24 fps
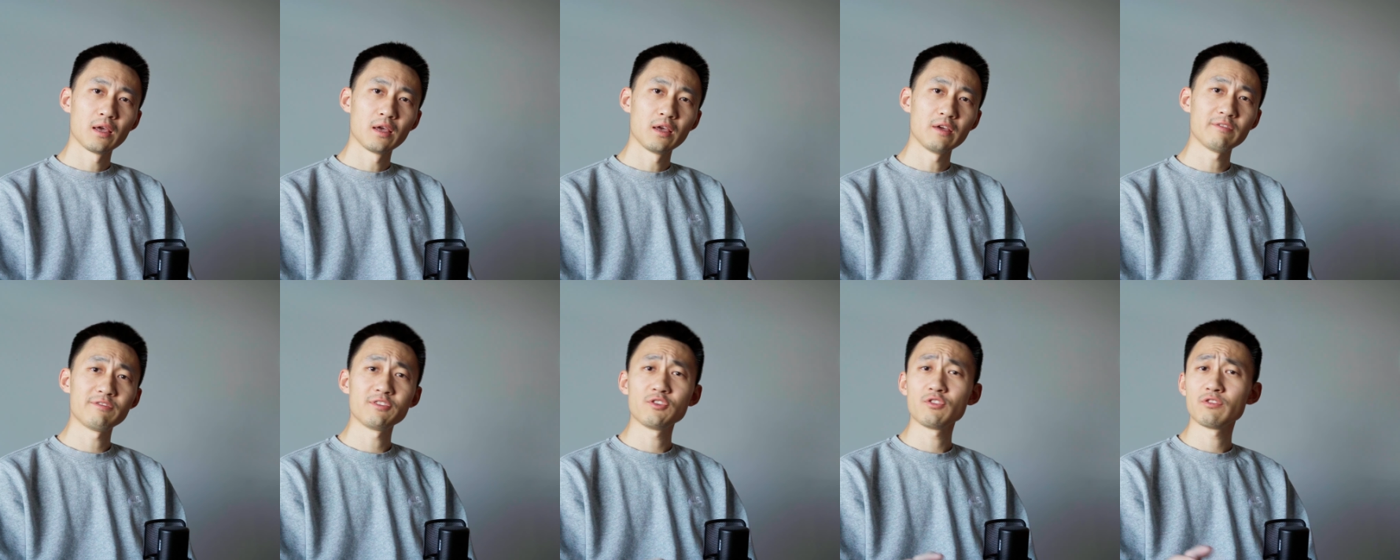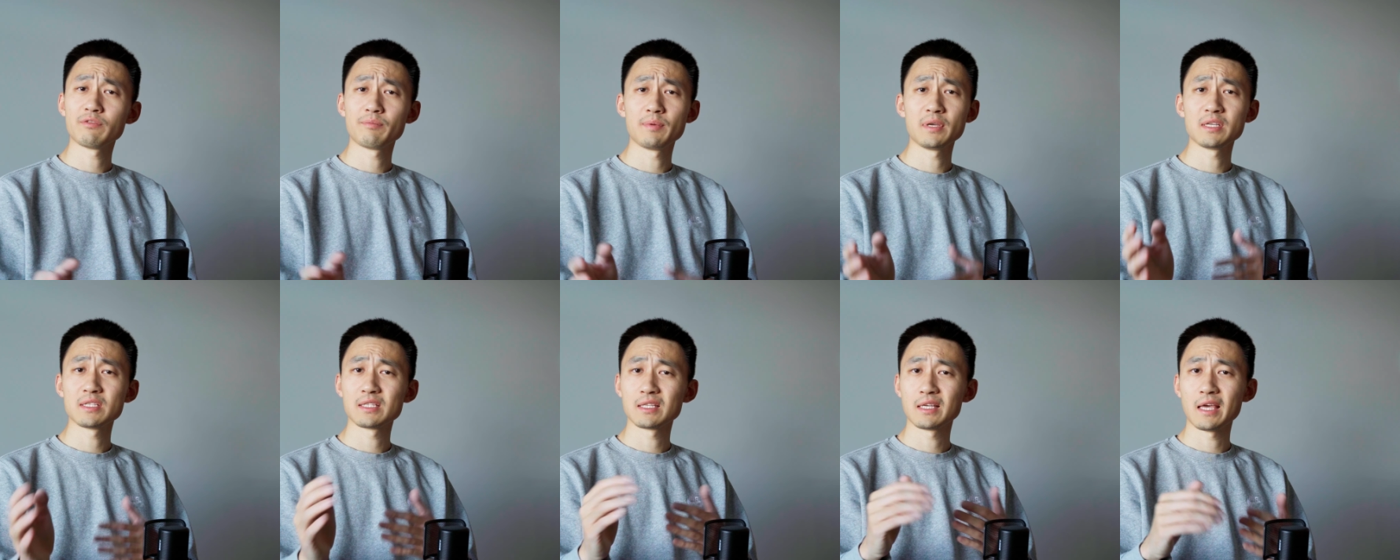If you've
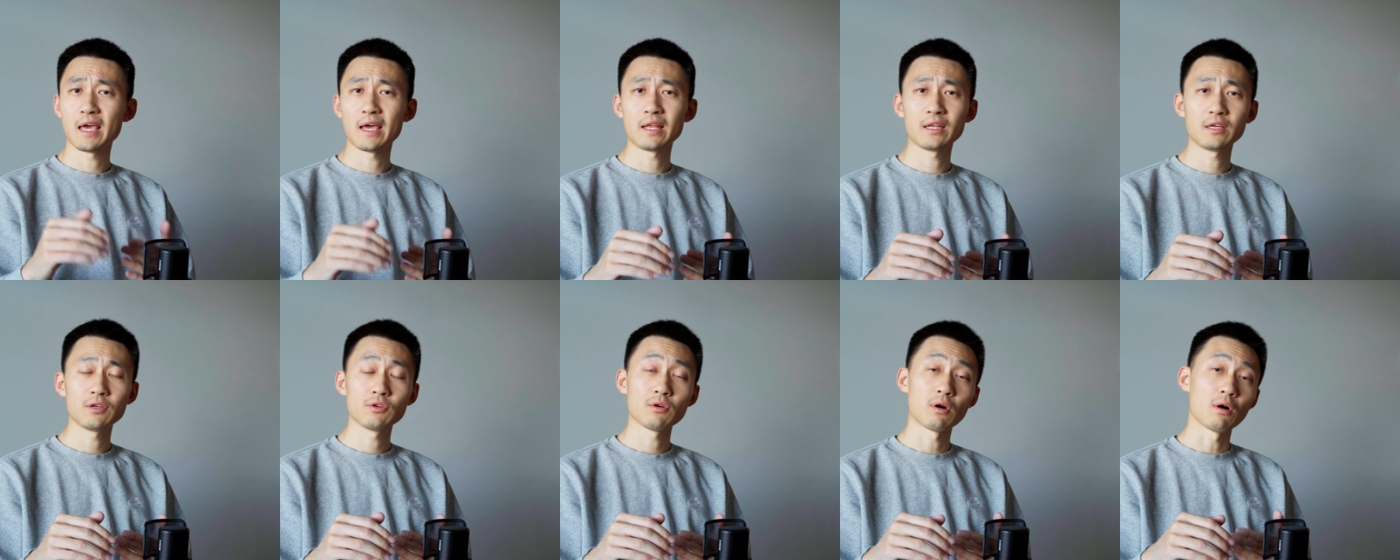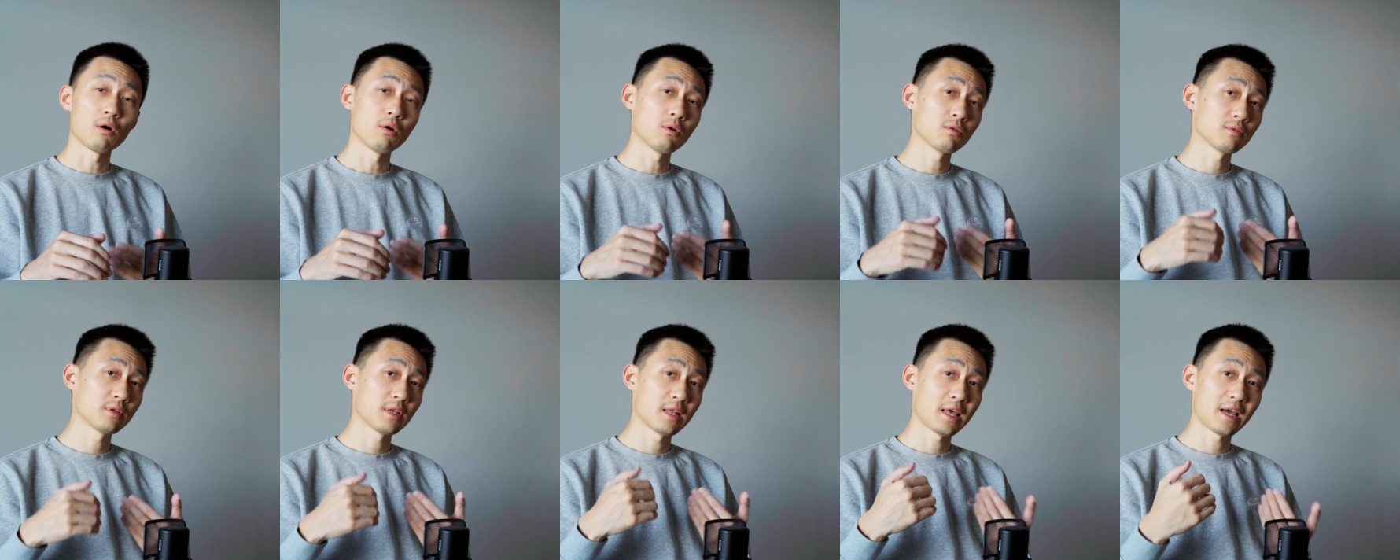been scanning your
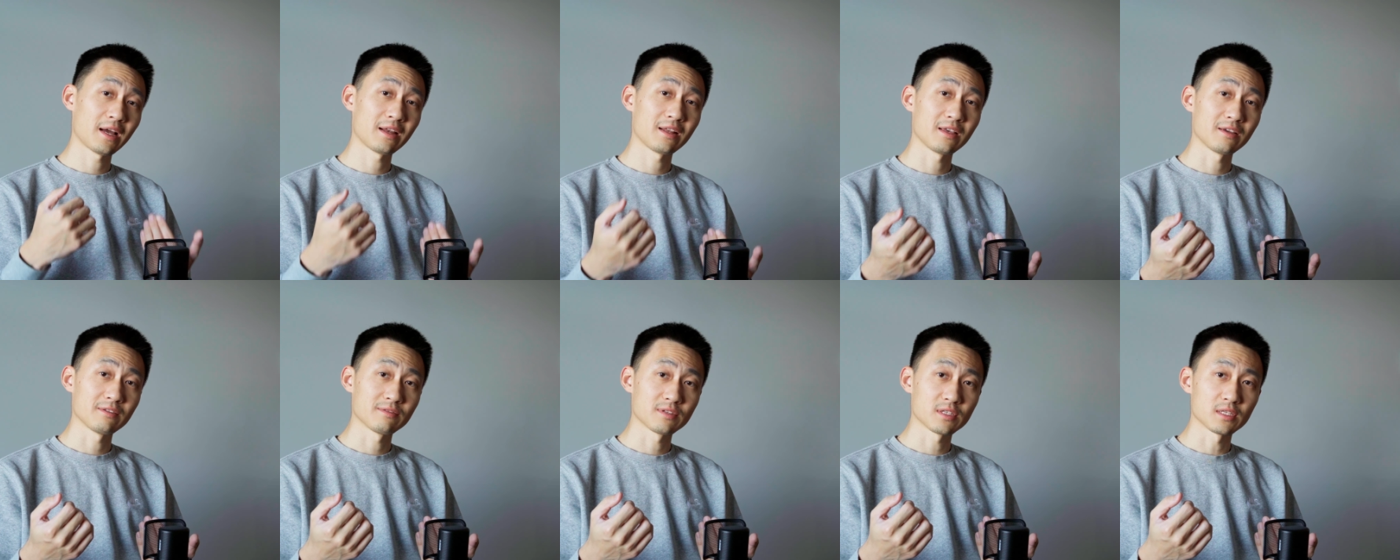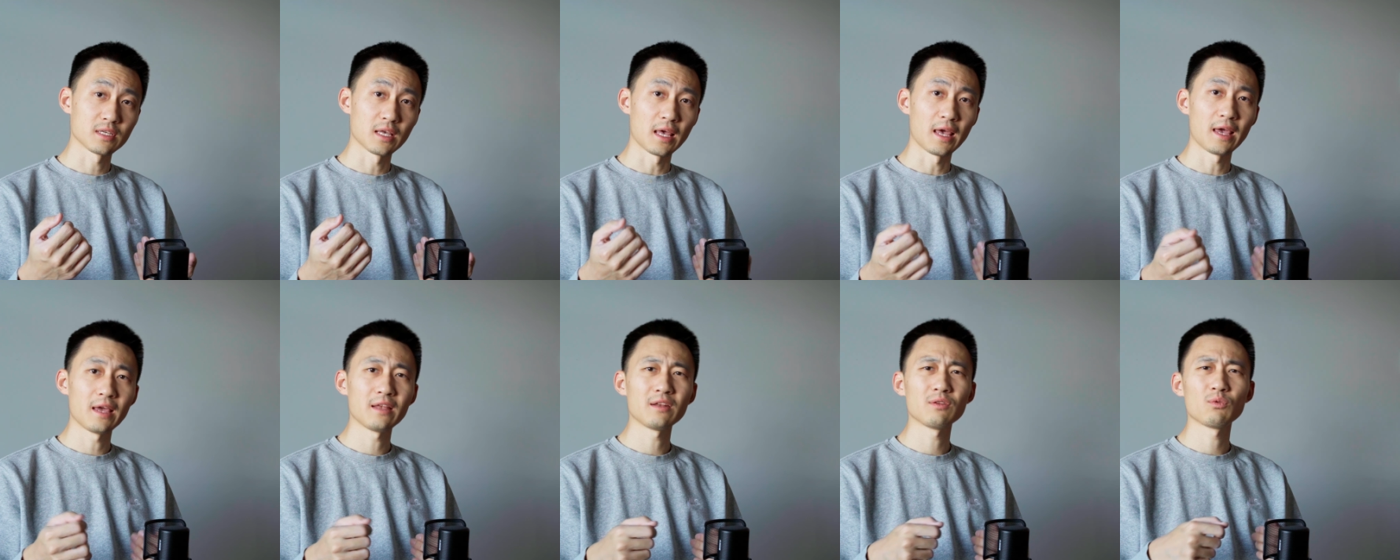own negatives
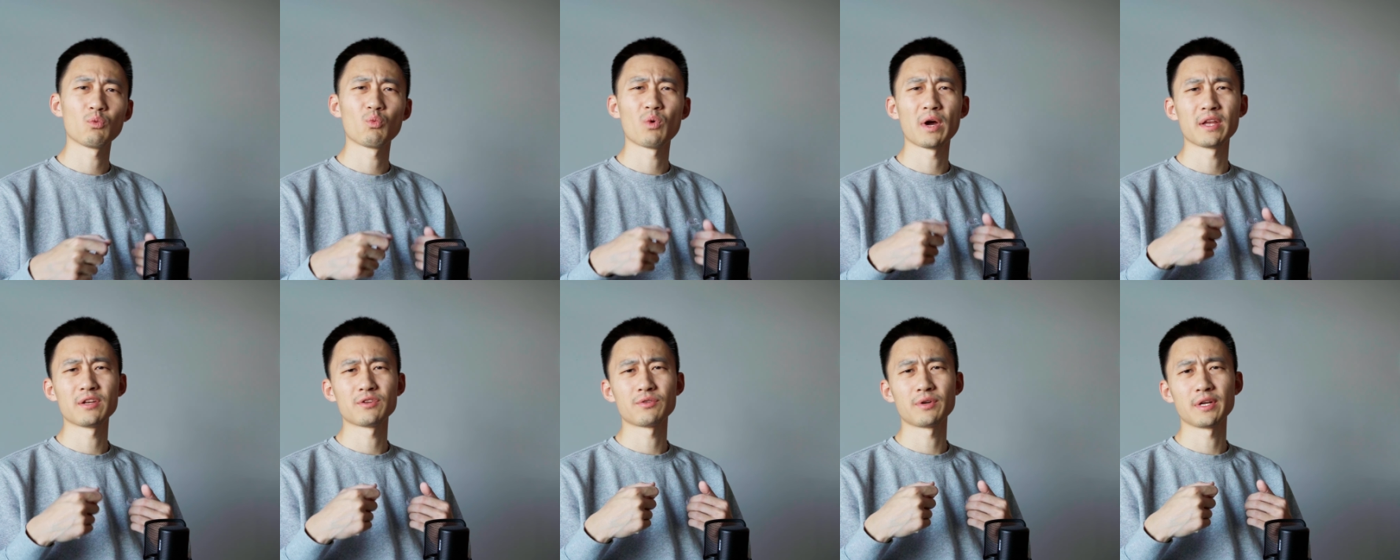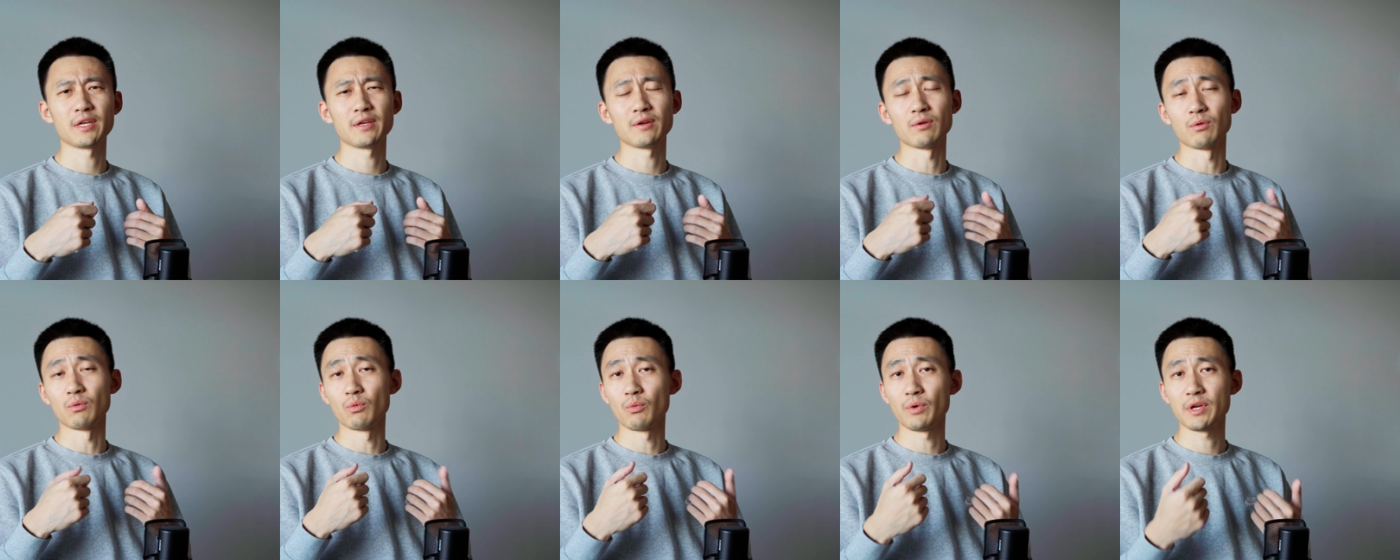and
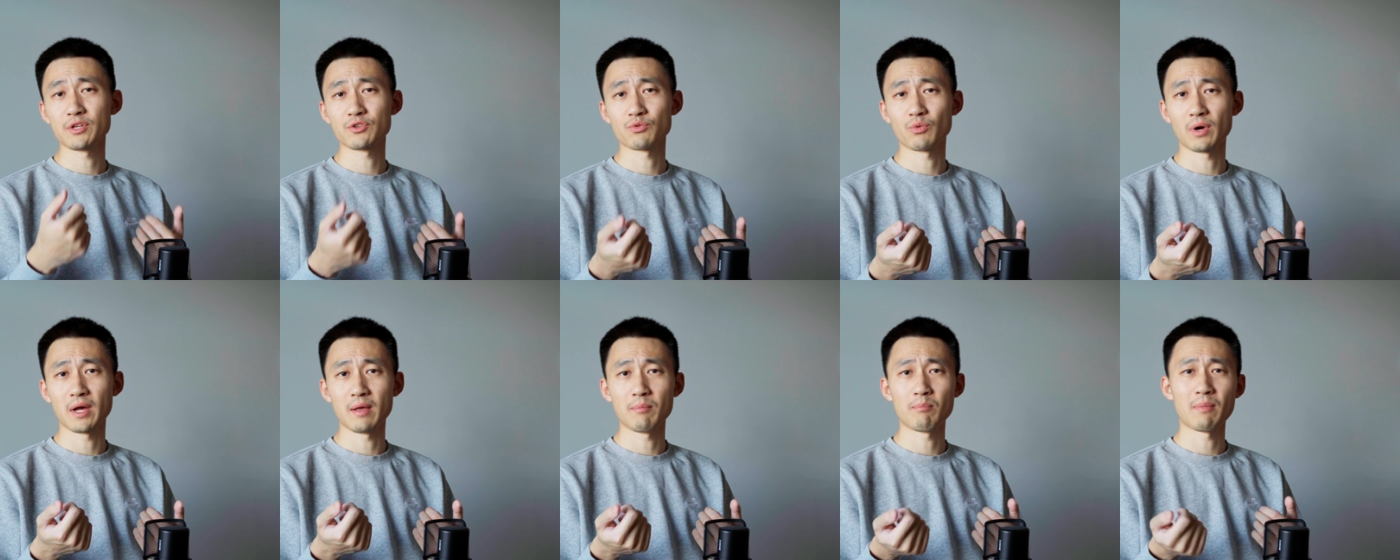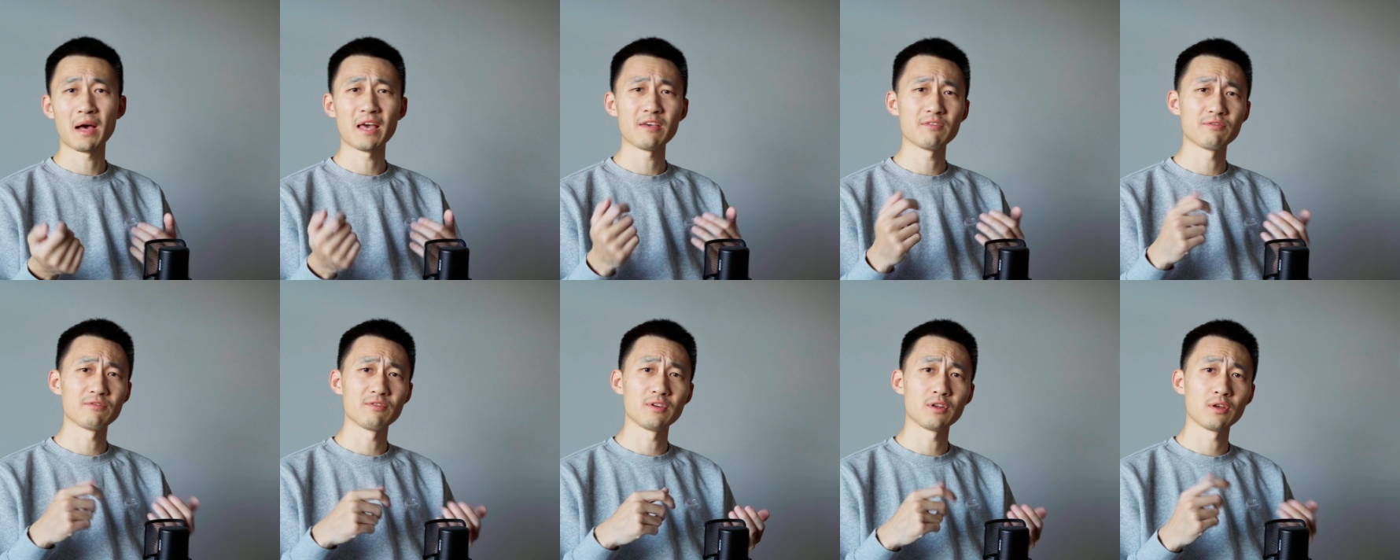wondering which one
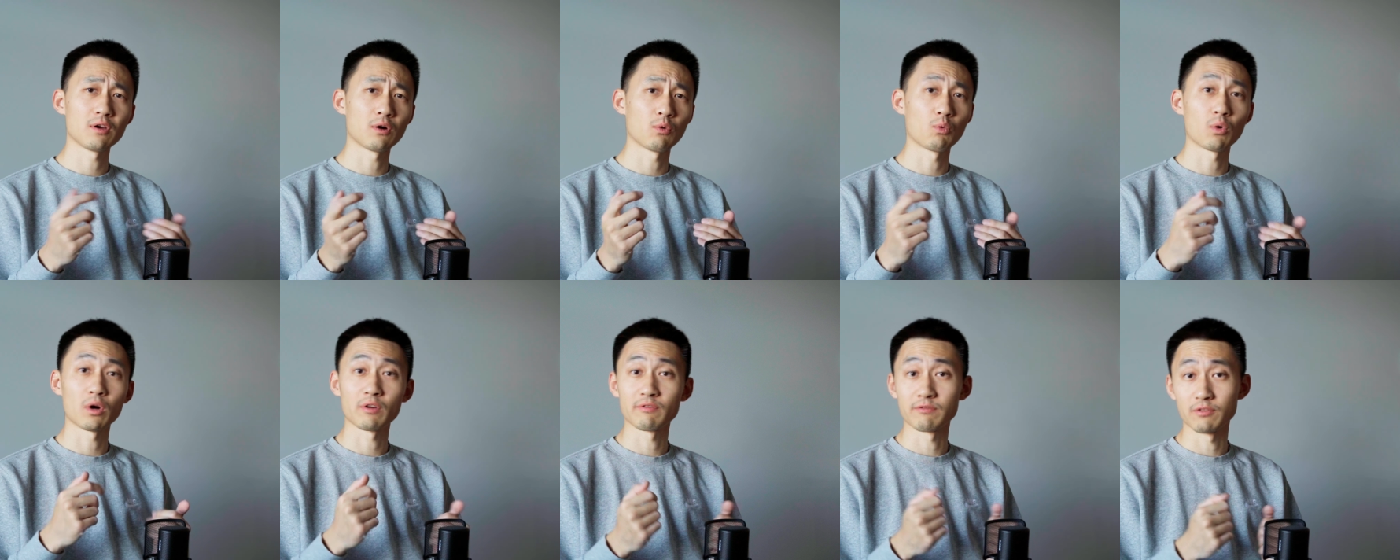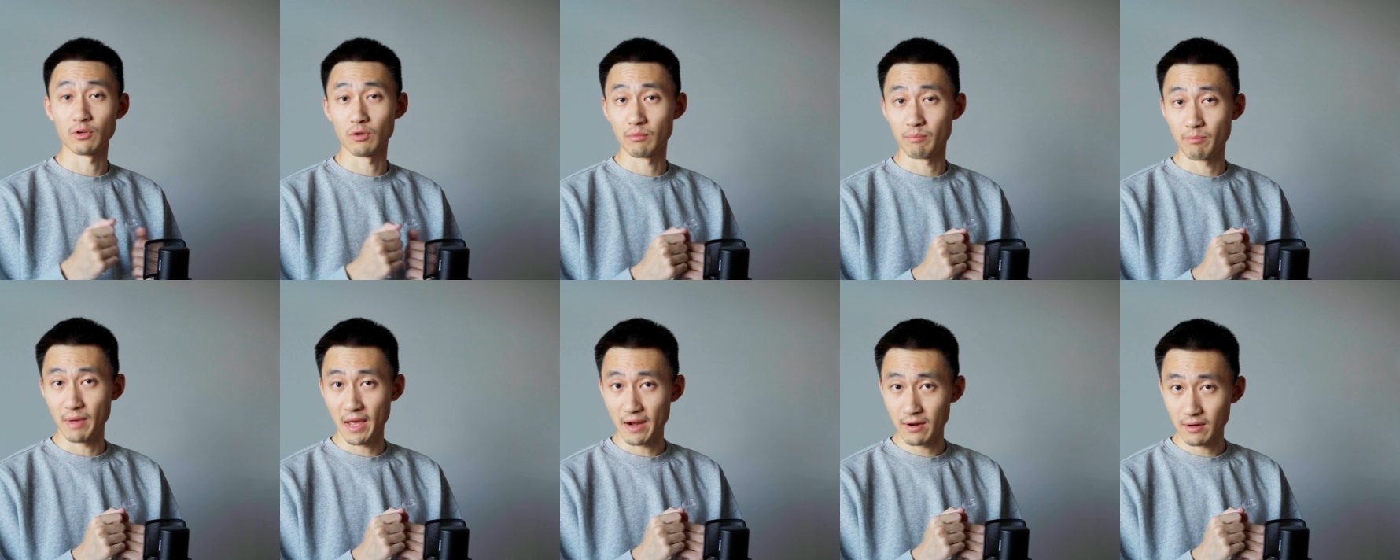might fit your
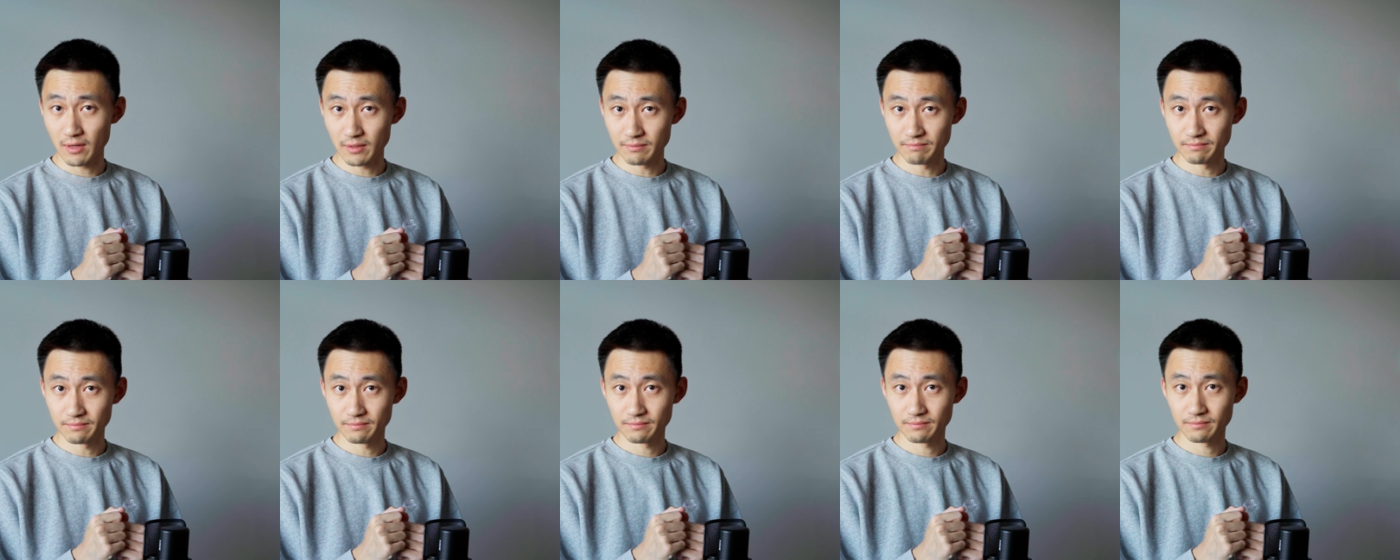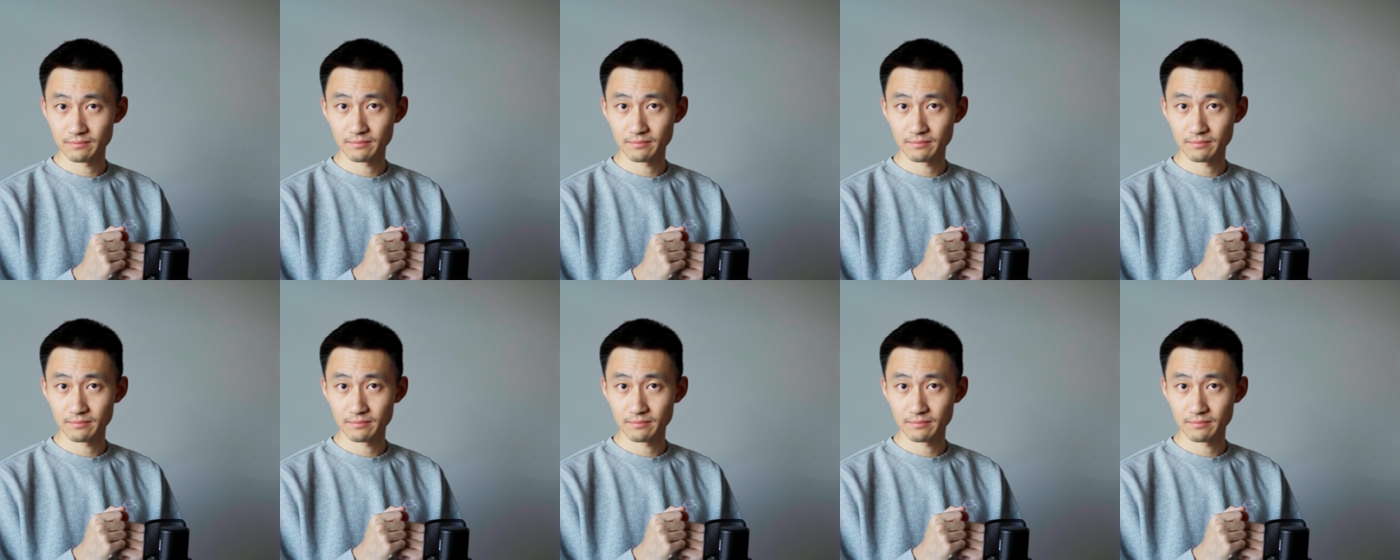workflow better,